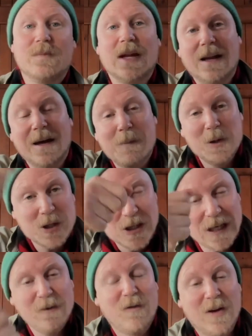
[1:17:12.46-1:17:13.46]
and I put
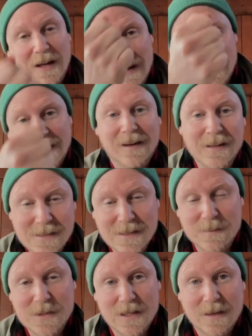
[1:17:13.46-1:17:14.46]
teeth in it and I
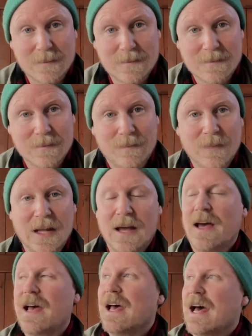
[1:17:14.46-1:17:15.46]
unzipped it.
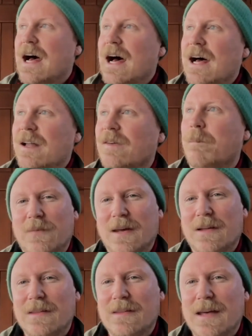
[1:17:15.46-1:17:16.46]
And
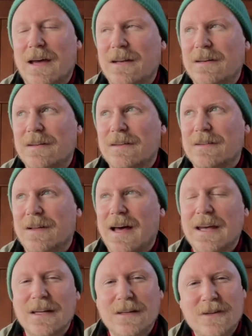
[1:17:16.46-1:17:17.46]
then
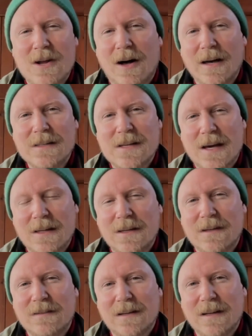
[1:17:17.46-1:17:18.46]
eight, nine, ten
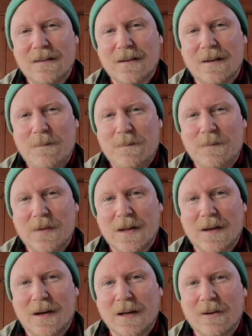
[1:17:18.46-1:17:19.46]
years later,
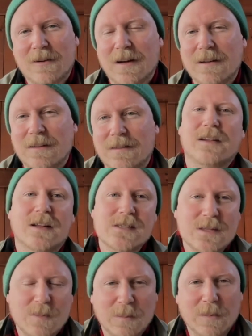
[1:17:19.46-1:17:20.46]
I created the
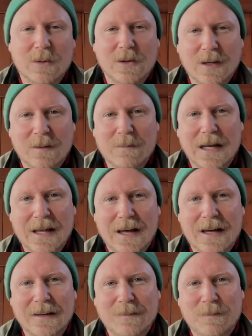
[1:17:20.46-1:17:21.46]
unzipping building in
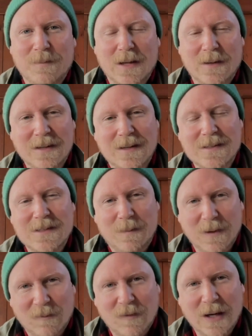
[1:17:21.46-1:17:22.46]
Milan and the
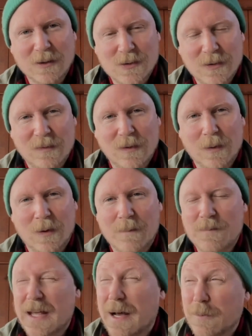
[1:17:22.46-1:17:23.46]
unzipping factory floor.
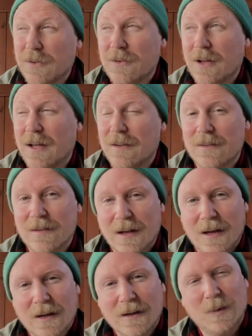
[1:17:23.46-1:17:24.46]
That was nice
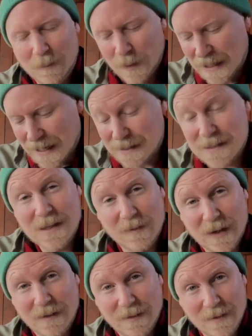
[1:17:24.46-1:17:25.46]
because we
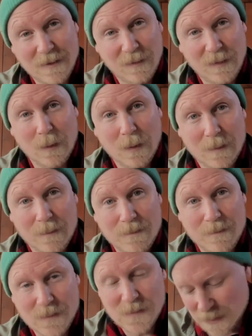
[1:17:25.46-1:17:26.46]
excavated the floor.
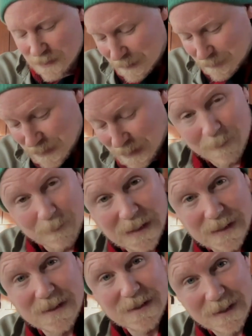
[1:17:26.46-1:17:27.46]
So that was like a
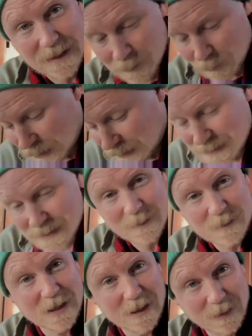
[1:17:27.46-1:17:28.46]
meter deep. When it
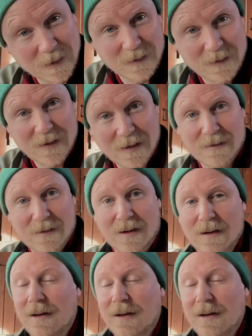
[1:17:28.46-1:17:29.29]
zipped up, you could see inside.